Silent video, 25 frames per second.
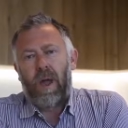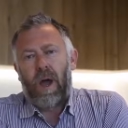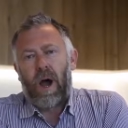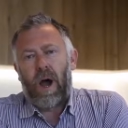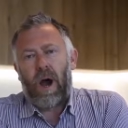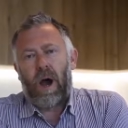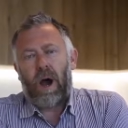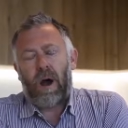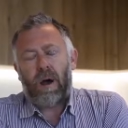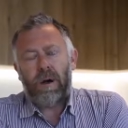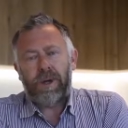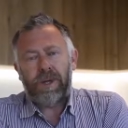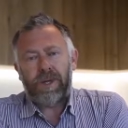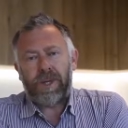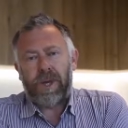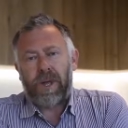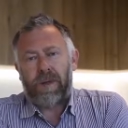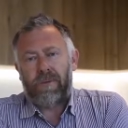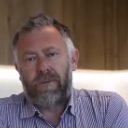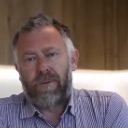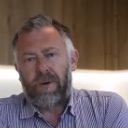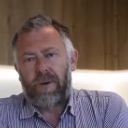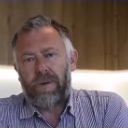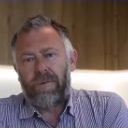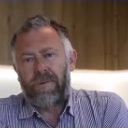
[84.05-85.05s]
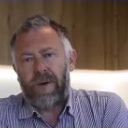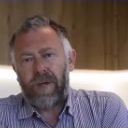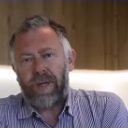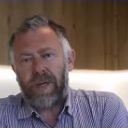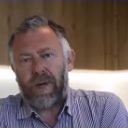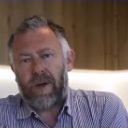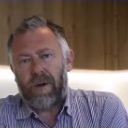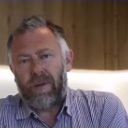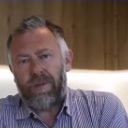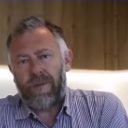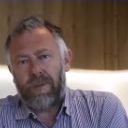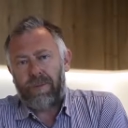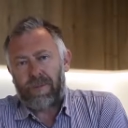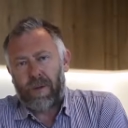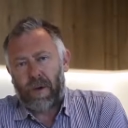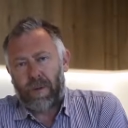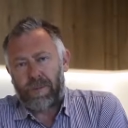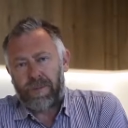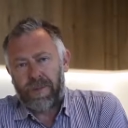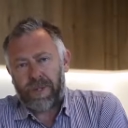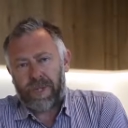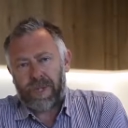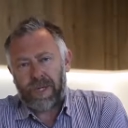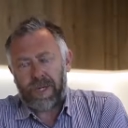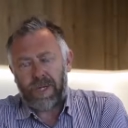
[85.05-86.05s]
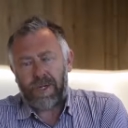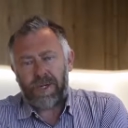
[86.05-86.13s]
asking for a video of a property.